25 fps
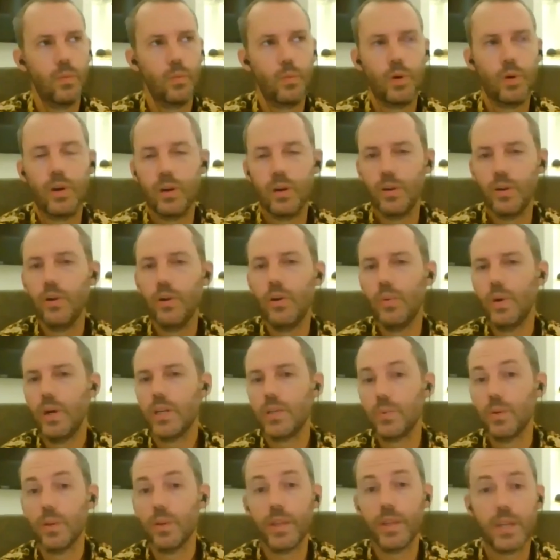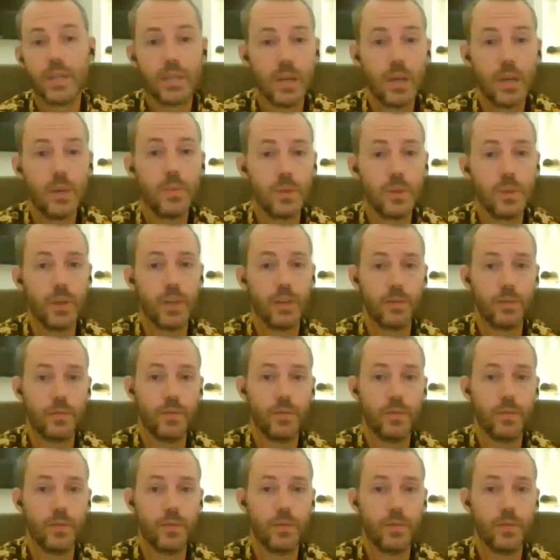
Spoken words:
weren't always what they seemed to be at